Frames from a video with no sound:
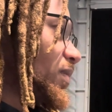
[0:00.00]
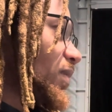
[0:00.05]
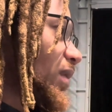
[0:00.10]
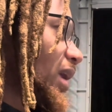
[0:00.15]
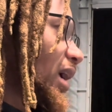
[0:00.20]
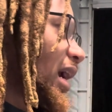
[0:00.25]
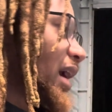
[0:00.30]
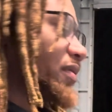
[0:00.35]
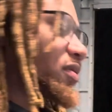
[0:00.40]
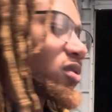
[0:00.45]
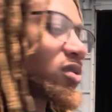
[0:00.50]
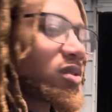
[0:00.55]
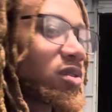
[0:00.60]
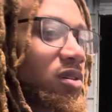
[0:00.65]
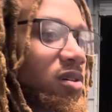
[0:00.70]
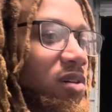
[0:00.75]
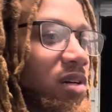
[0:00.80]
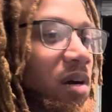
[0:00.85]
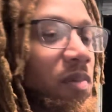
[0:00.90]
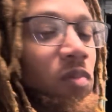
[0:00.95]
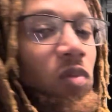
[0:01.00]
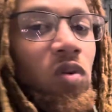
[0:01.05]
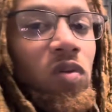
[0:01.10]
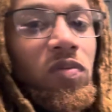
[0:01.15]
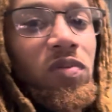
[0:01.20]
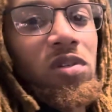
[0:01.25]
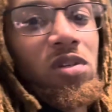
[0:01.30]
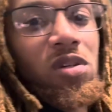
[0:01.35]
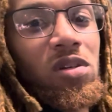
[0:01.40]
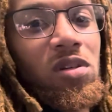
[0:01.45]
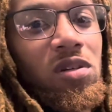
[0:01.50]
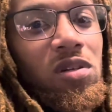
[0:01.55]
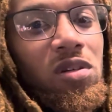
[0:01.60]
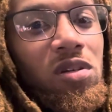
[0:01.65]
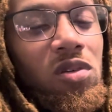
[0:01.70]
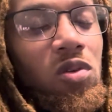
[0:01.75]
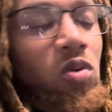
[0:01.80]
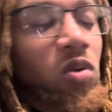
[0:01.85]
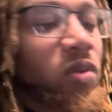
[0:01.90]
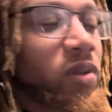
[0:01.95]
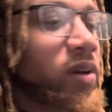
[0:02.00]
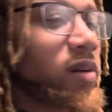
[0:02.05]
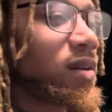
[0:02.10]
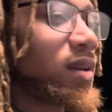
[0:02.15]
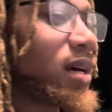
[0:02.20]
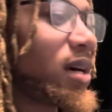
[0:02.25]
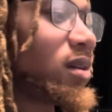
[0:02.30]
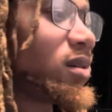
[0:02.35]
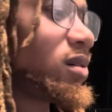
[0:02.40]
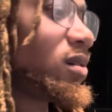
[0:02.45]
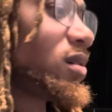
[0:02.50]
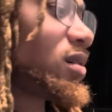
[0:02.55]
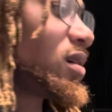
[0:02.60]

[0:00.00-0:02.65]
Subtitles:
After I moved to North Carolina